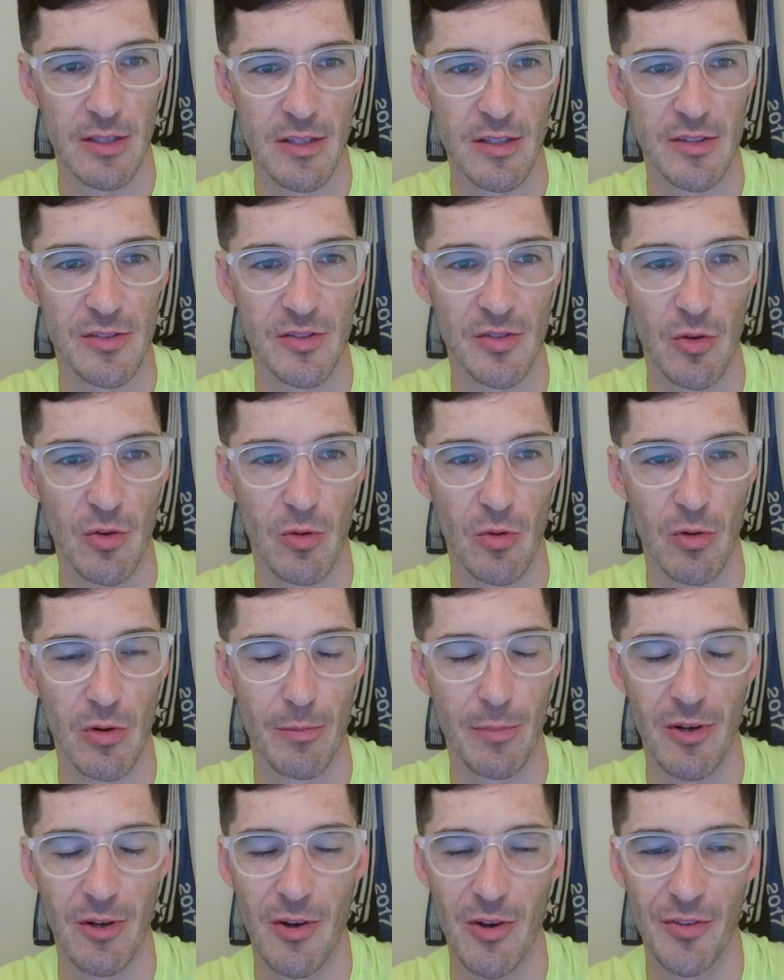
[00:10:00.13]
is your,
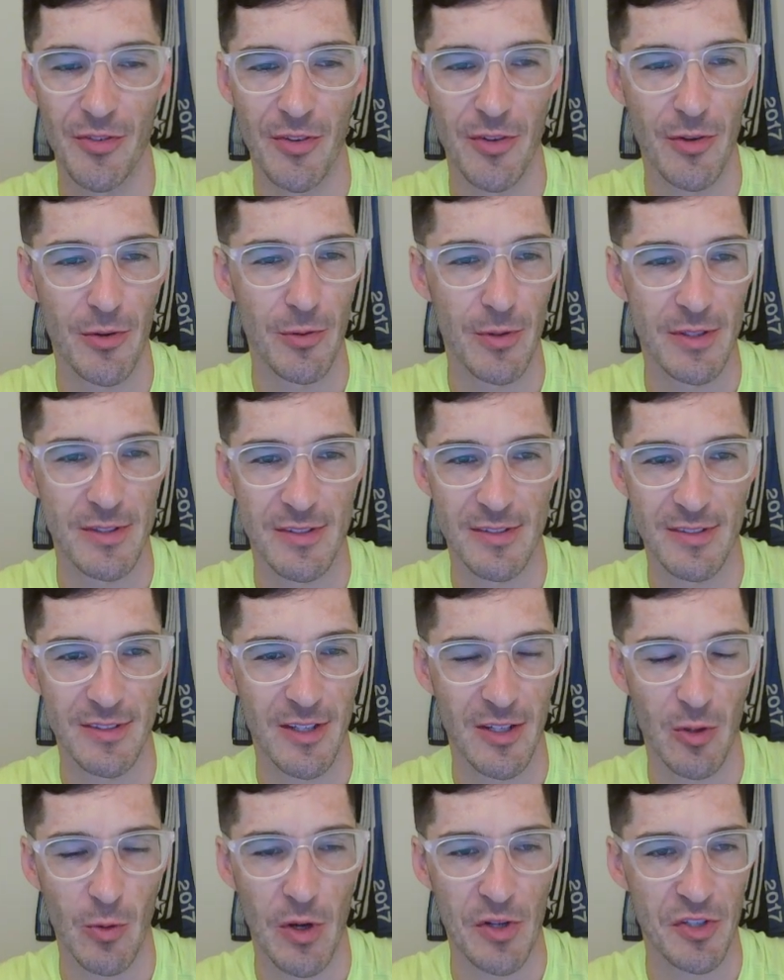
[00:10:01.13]
but also it's got
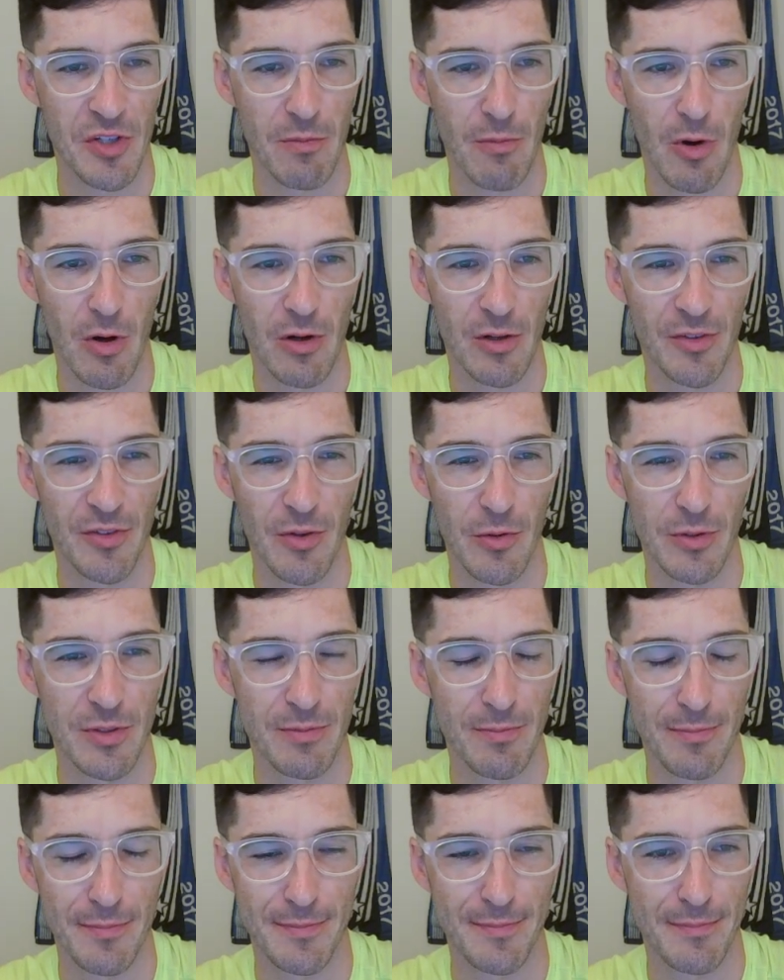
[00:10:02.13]
a question mark, so it's
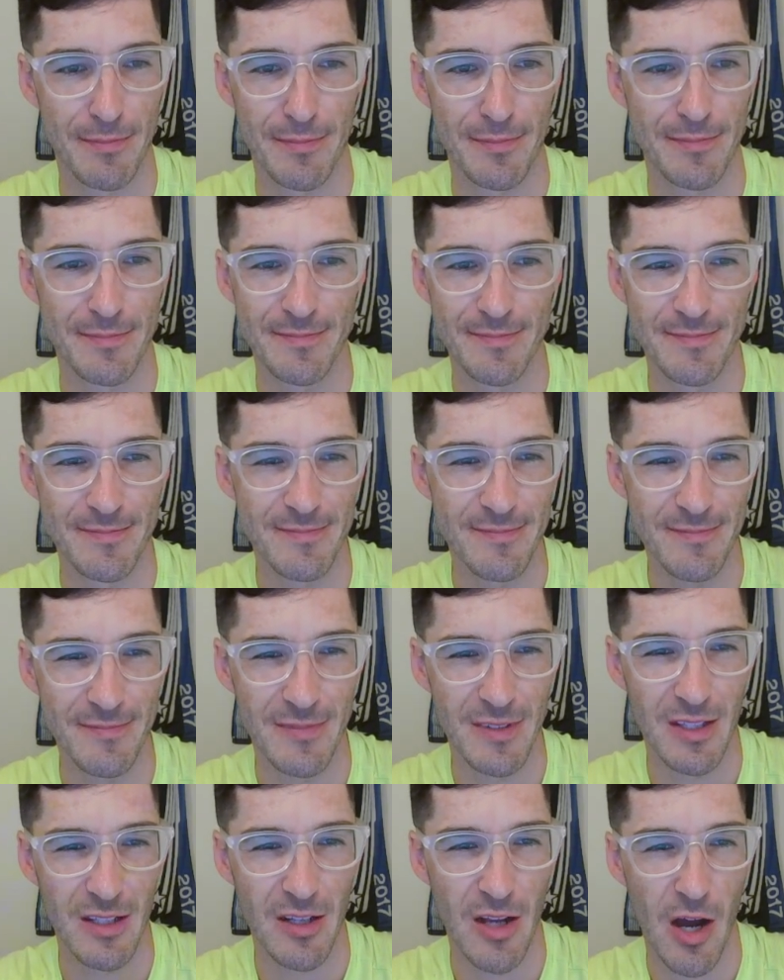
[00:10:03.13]

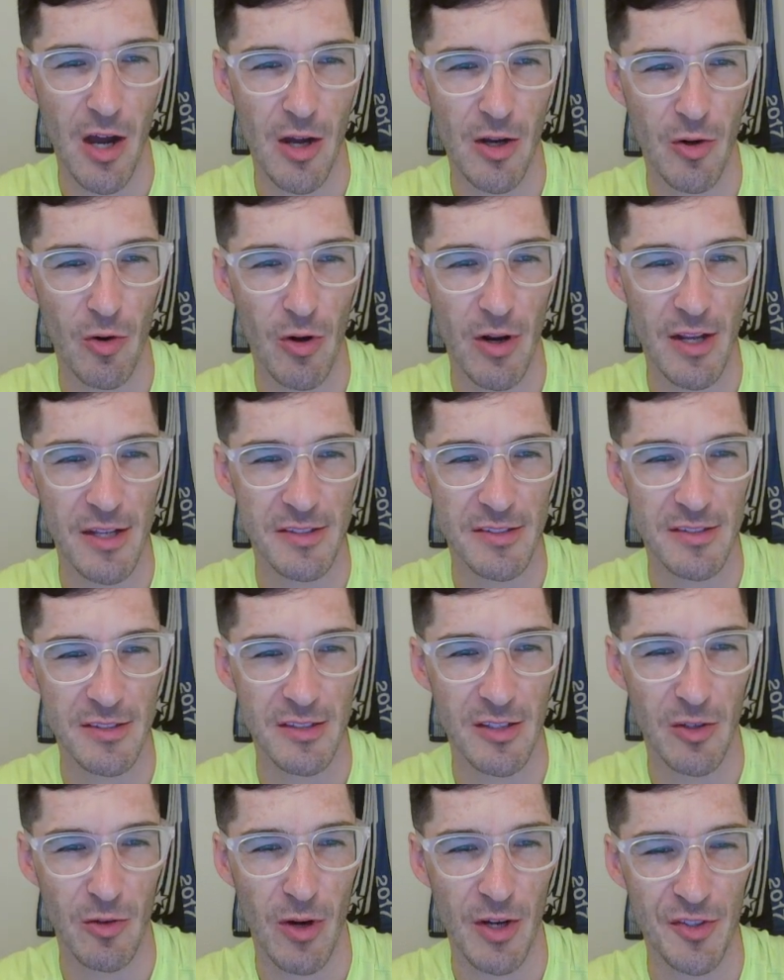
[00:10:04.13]
Congress,
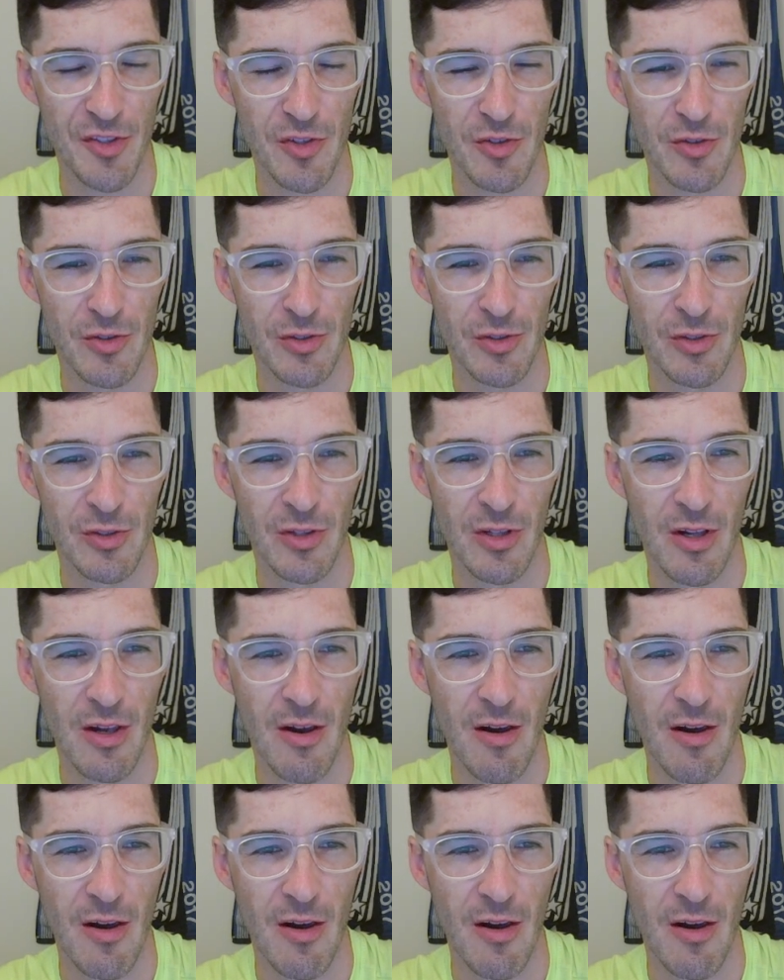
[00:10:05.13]
congressional.